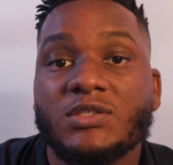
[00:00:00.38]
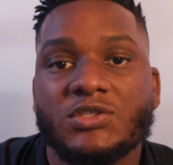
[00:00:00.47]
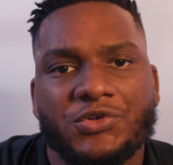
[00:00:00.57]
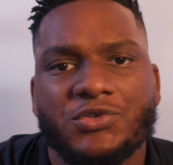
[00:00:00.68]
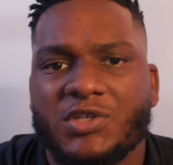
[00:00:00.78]

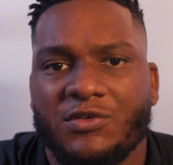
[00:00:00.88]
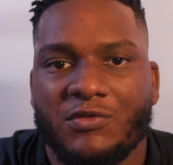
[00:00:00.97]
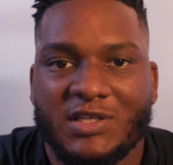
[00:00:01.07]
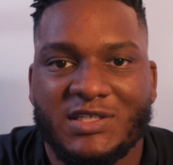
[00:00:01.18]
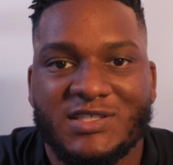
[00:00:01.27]
Due to the
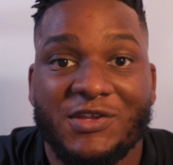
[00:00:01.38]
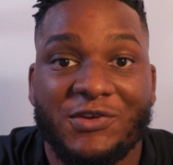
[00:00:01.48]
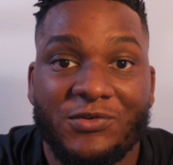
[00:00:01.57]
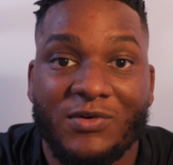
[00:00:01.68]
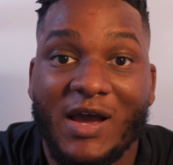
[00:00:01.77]
release of the
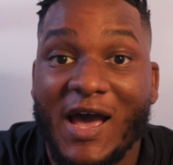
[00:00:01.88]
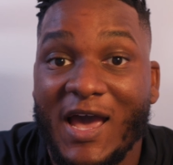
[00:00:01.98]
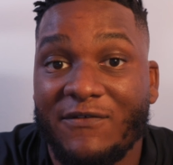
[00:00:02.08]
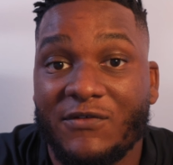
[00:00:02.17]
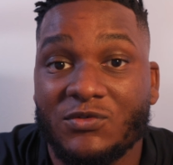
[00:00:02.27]
new
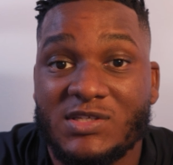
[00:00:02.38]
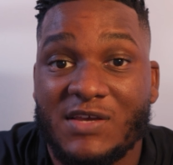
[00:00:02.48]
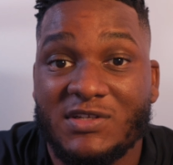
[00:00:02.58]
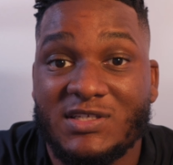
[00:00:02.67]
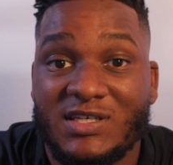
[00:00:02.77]
iPhone
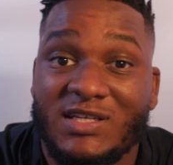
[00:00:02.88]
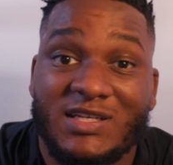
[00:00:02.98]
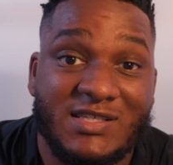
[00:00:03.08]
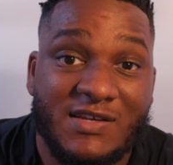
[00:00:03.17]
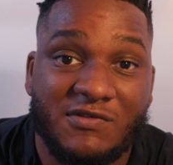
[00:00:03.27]
17
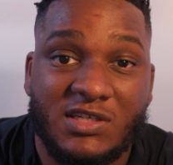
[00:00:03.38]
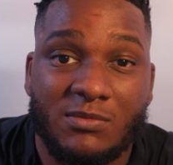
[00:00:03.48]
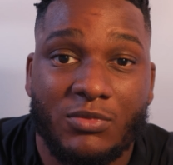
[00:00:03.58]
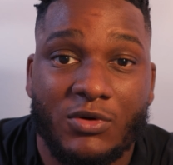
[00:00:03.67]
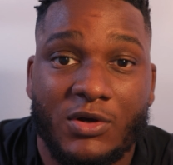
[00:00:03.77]
and
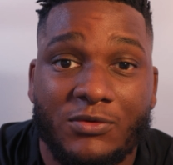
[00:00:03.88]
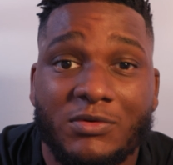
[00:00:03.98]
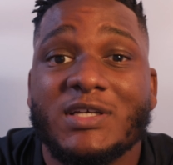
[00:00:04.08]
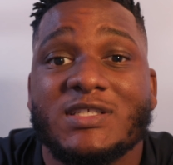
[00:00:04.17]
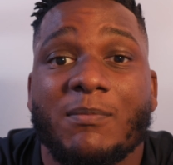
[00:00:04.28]
17 Pro,
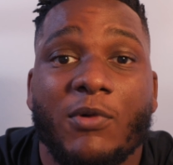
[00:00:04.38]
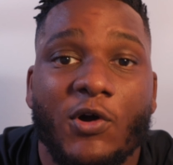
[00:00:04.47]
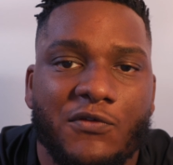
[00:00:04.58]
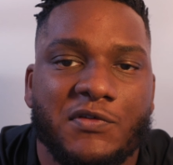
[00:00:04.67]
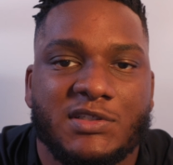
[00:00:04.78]
it's a
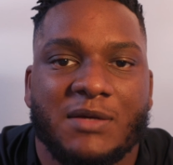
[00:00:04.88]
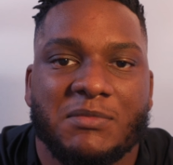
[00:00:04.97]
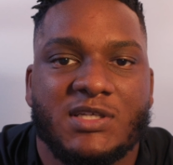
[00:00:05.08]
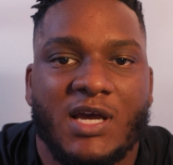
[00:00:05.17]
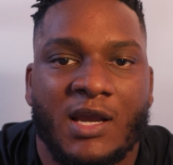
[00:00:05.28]
perfect time
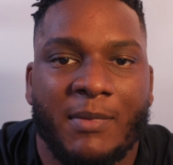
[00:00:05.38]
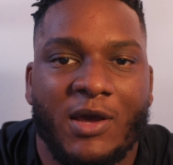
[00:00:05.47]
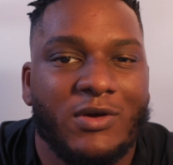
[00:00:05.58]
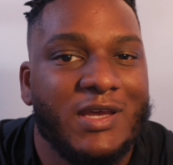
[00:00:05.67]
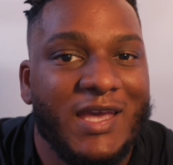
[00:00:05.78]
to talk
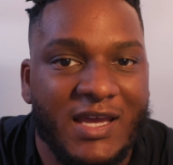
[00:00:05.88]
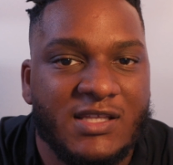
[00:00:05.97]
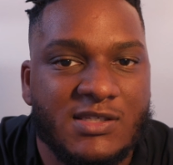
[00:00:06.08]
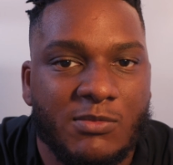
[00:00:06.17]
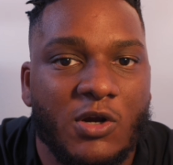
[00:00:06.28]
about can
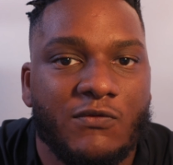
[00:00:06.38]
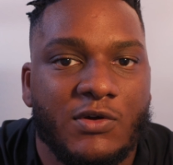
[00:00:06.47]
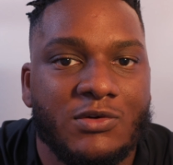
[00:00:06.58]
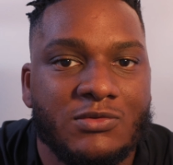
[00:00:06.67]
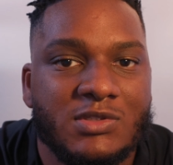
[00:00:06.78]

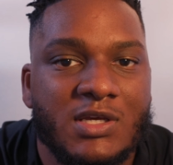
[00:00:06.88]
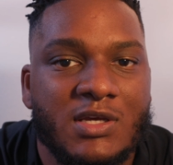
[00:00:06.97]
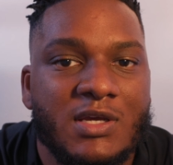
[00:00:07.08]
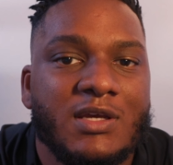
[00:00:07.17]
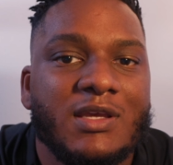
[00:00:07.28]
smartphones
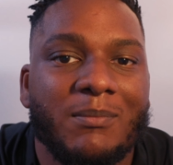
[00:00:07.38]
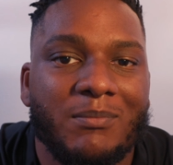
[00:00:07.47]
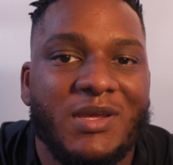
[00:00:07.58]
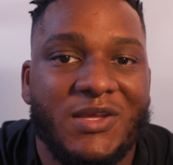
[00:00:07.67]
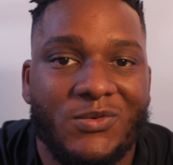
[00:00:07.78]

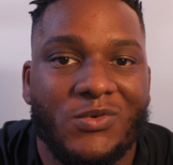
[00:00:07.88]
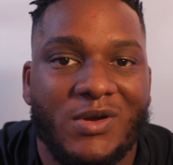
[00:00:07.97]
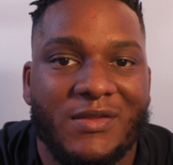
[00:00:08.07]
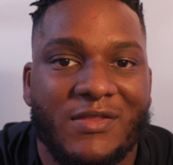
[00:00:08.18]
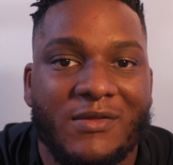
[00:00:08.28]
compete
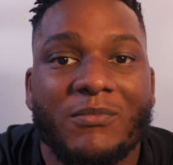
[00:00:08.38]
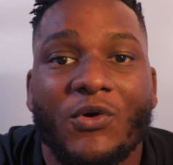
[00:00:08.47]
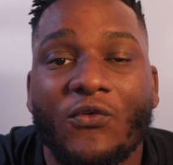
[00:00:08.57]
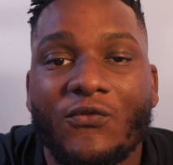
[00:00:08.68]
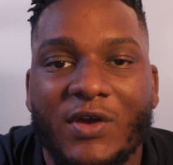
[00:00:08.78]
with
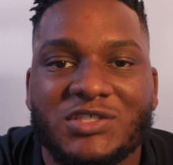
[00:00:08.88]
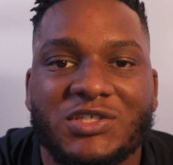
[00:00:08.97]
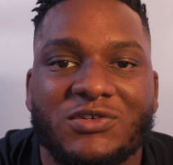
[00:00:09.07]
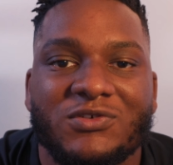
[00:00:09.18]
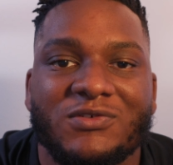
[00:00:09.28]

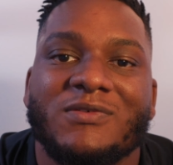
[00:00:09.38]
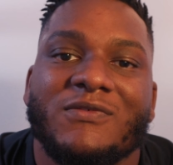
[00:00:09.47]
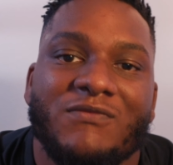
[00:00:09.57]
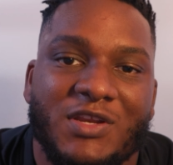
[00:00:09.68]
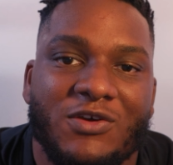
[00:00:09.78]
professional
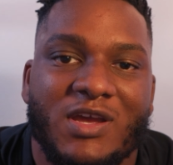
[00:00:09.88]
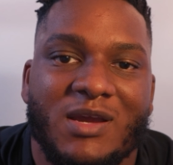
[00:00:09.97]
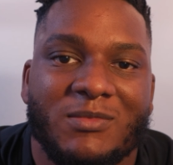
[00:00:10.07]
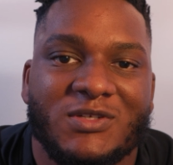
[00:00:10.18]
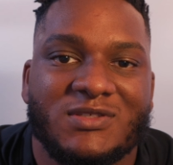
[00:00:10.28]
video
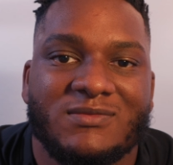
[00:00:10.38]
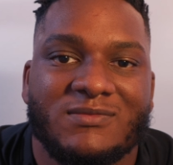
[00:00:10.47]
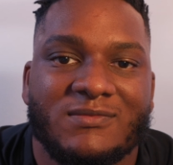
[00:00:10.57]
cameras?